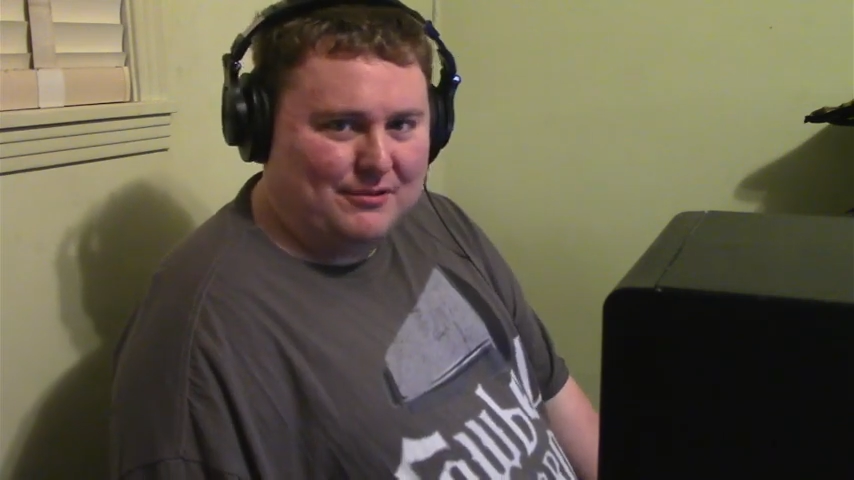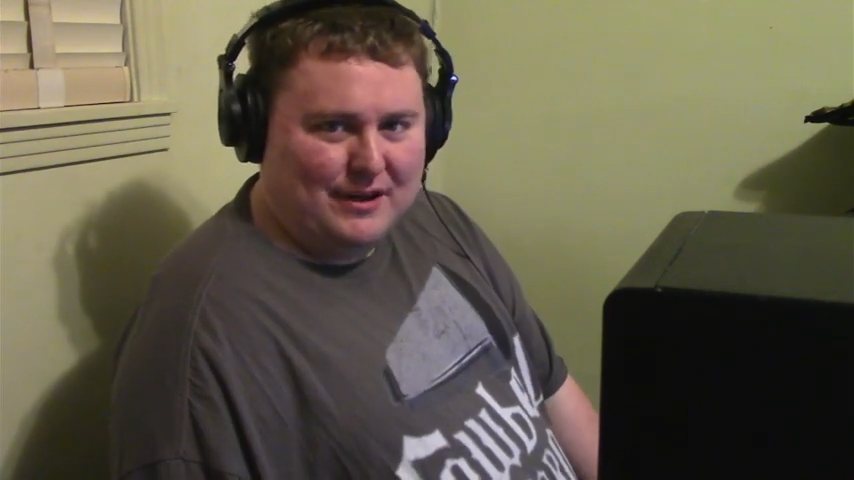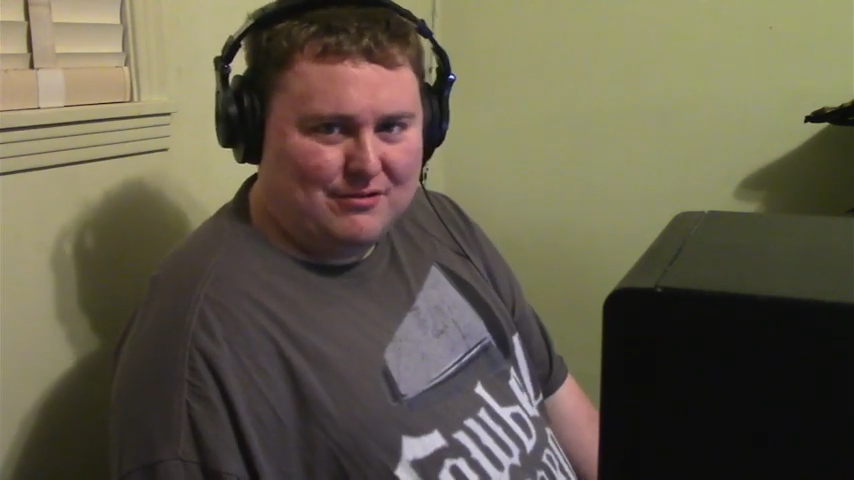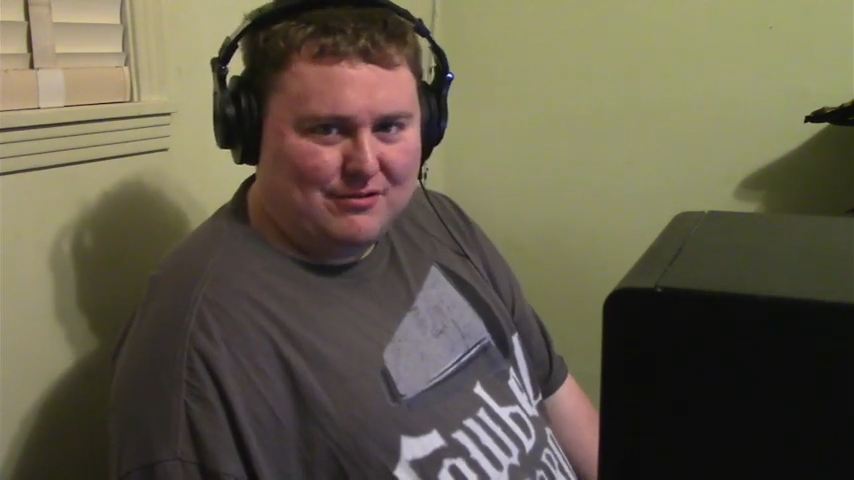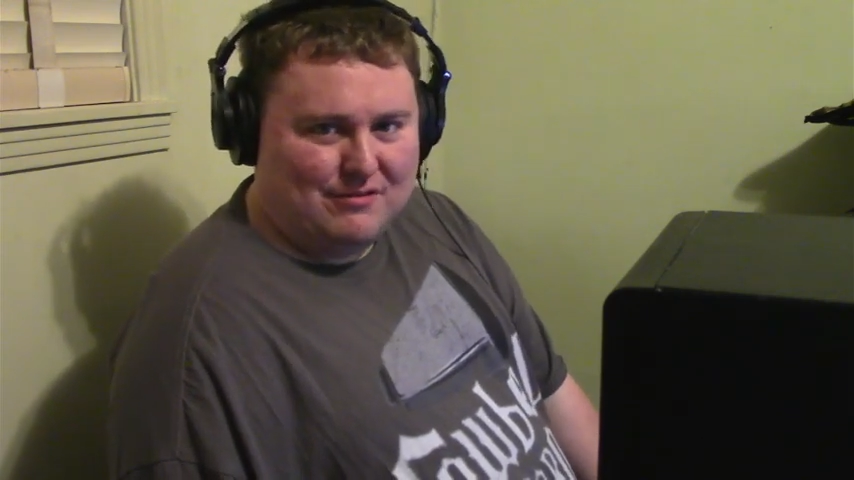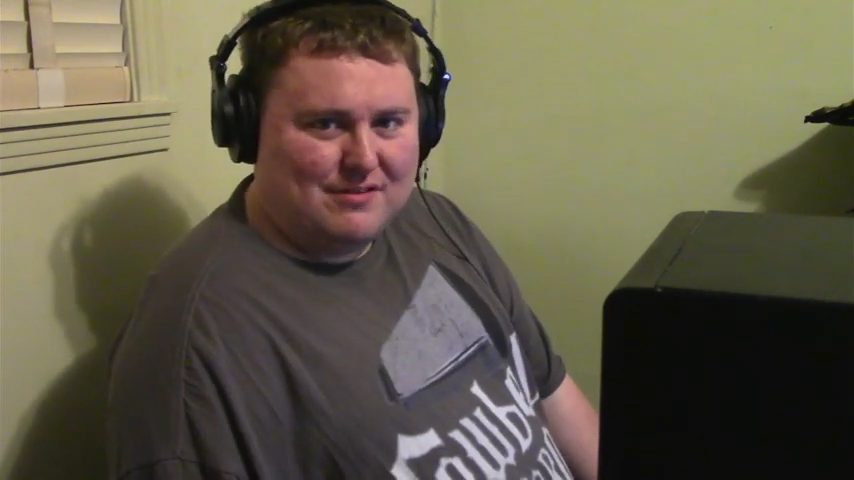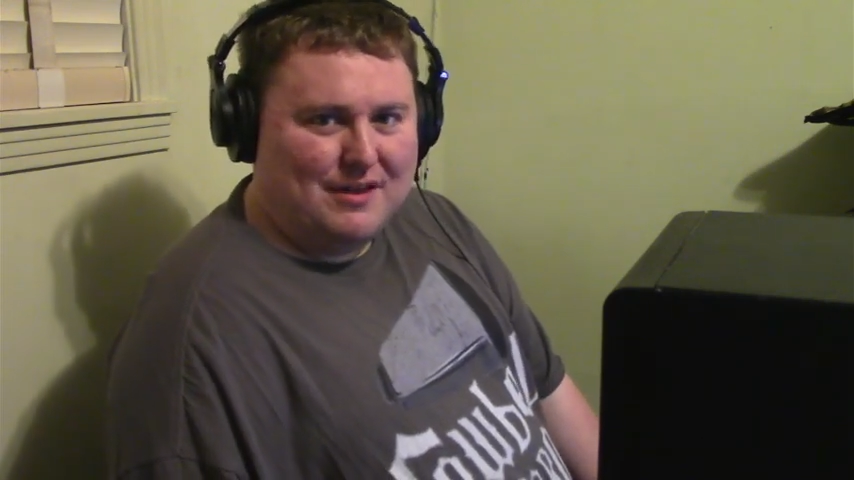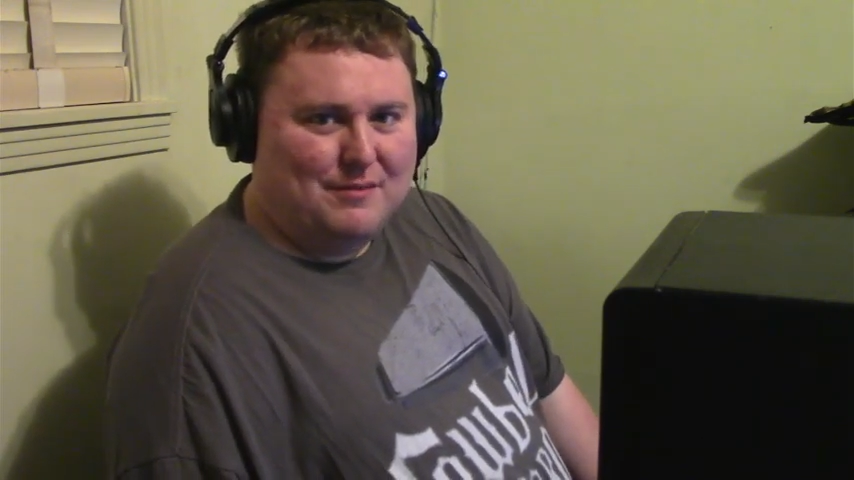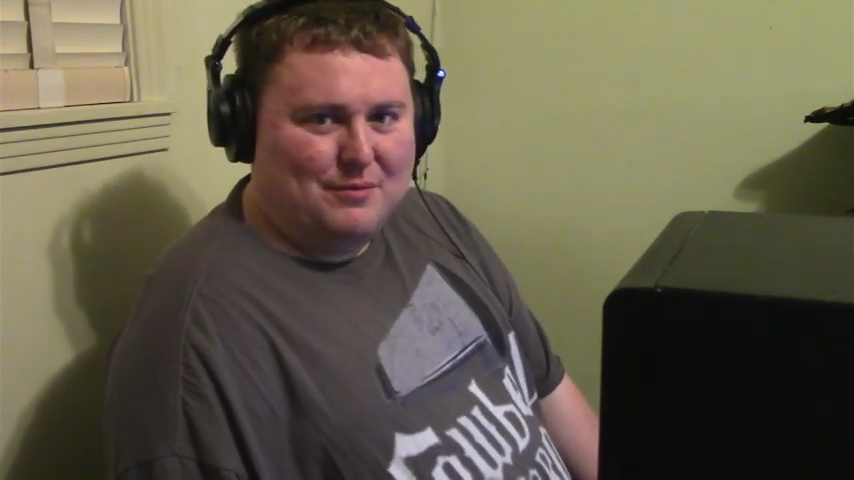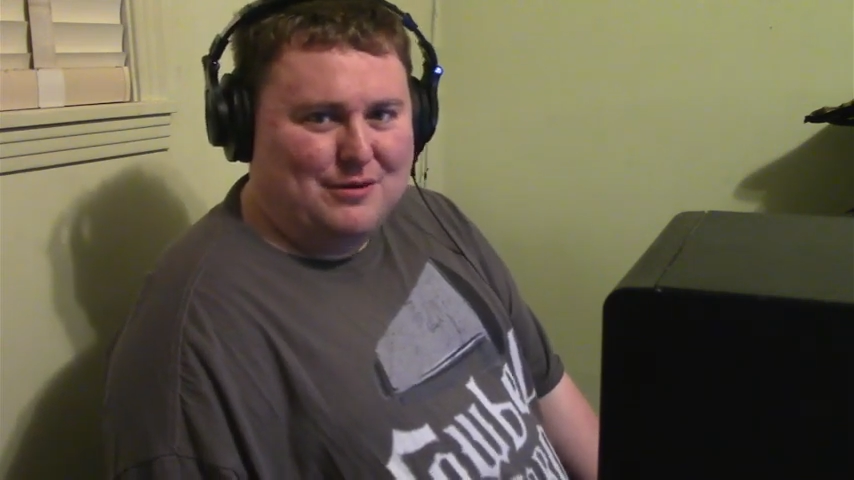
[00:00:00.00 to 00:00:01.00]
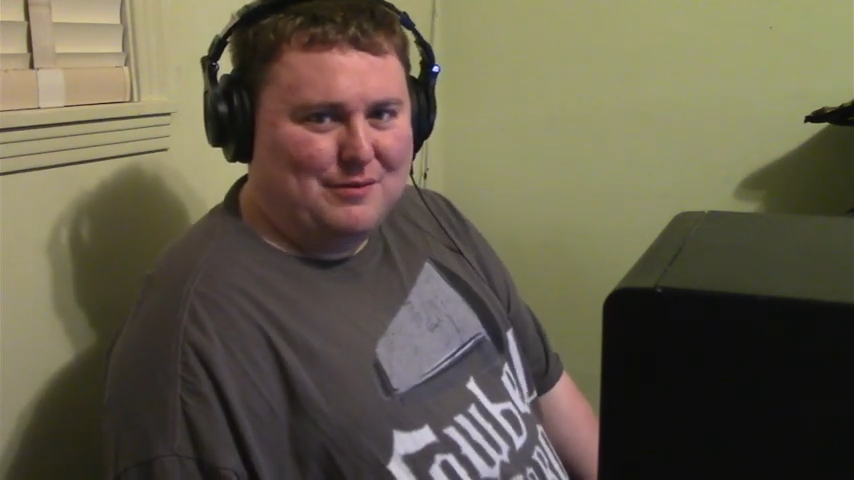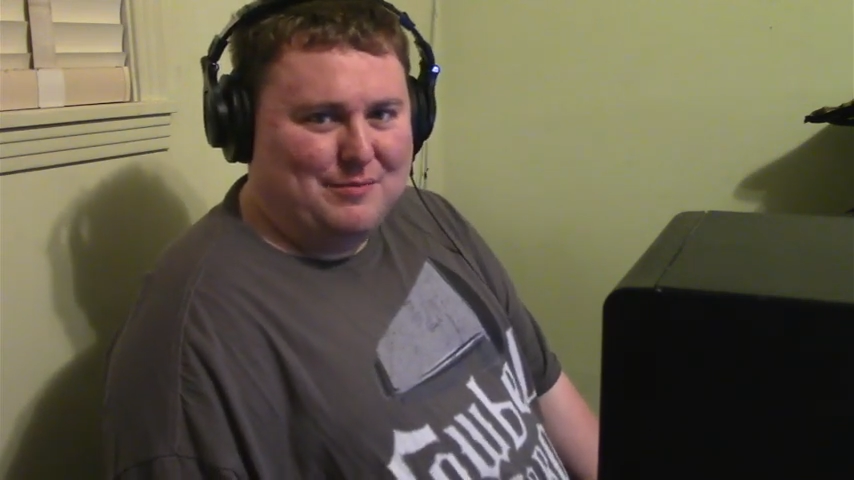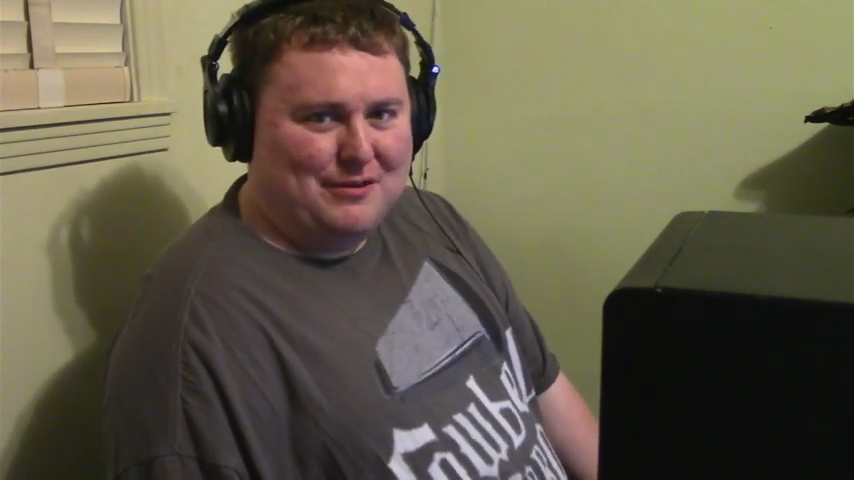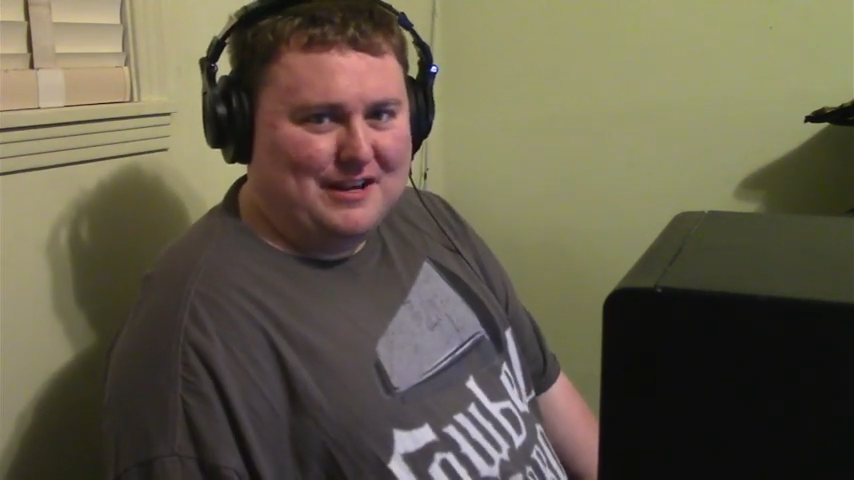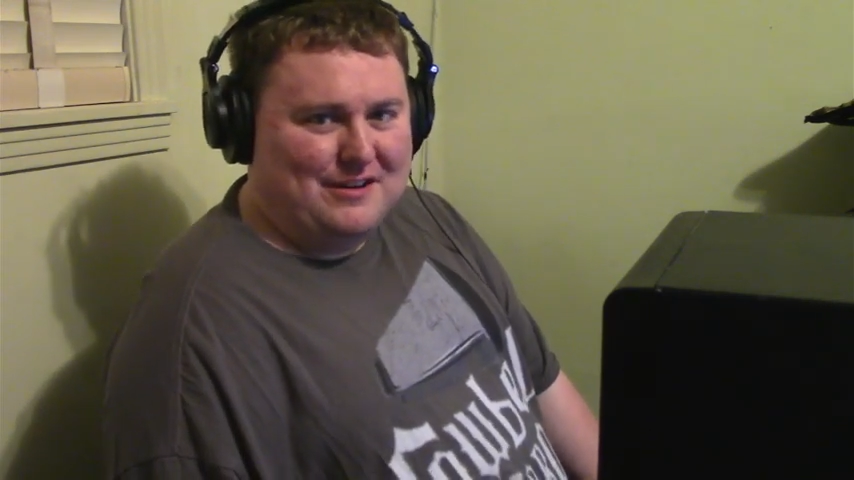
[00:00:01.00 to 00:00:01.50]
Rogers soundboard
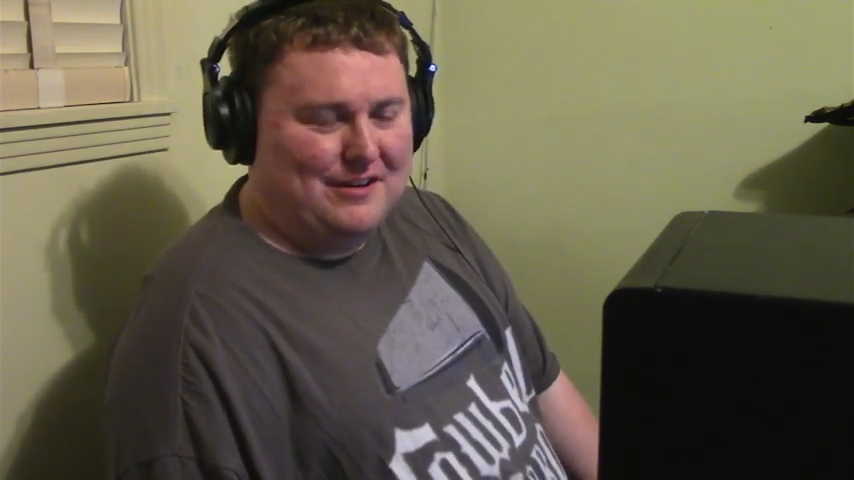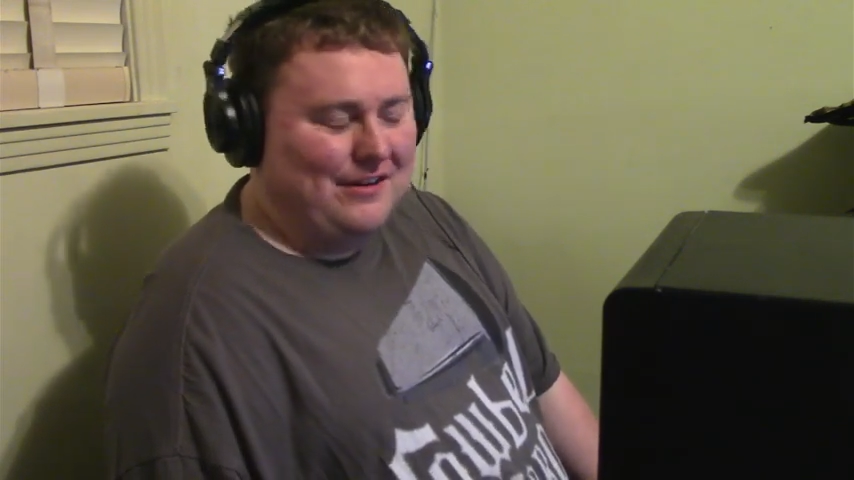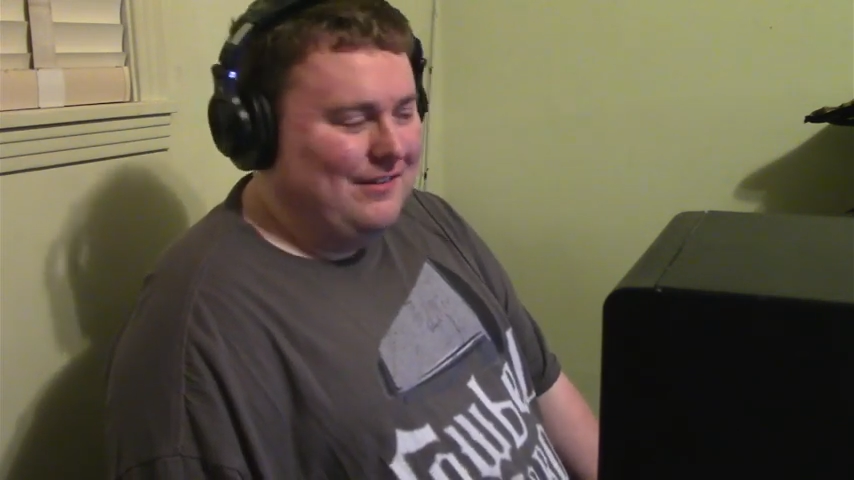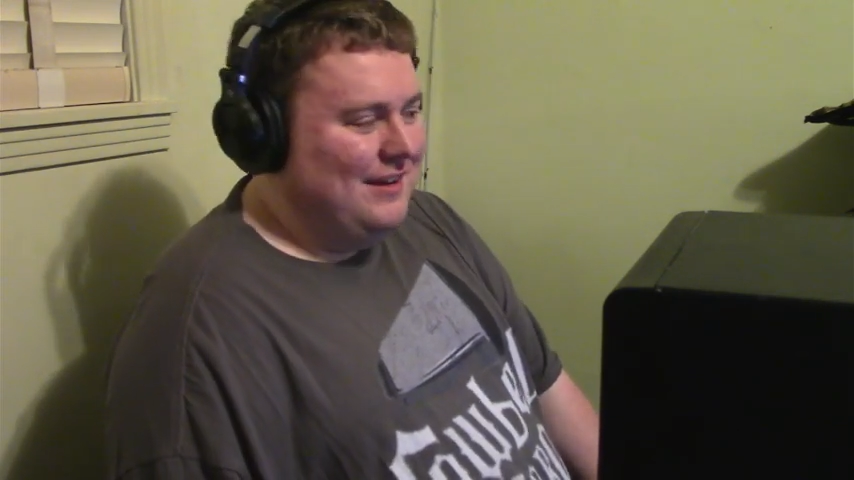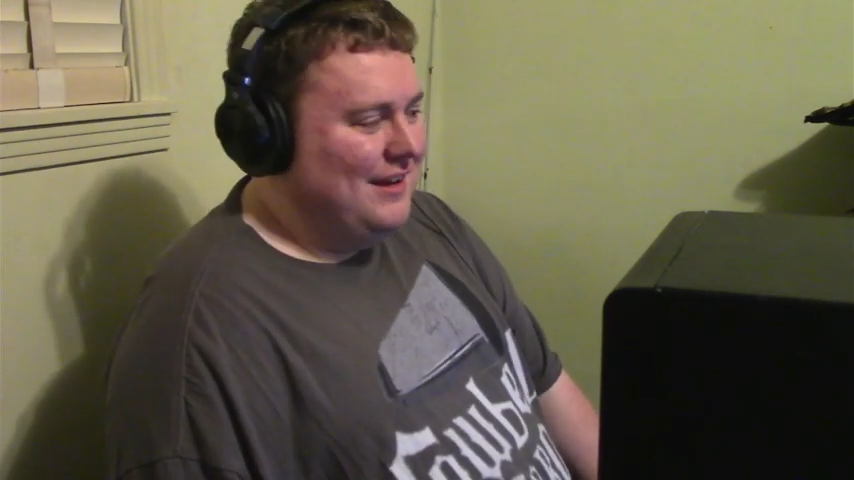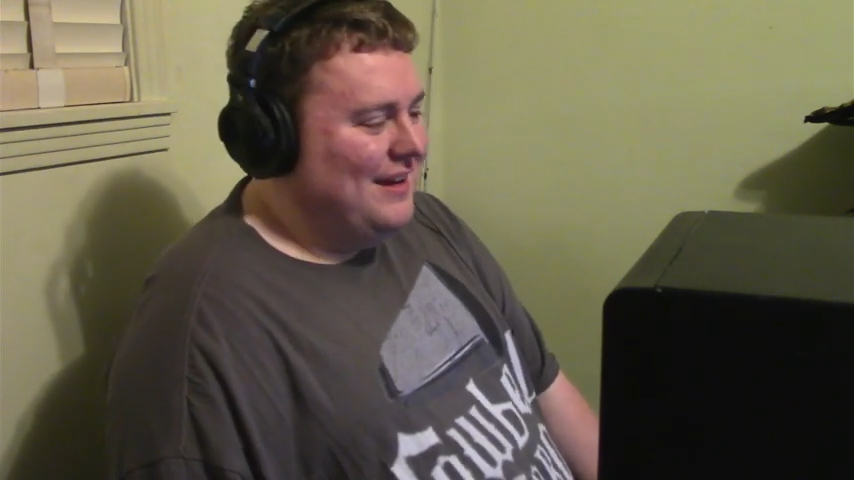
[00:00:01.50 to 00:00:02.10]
prank call,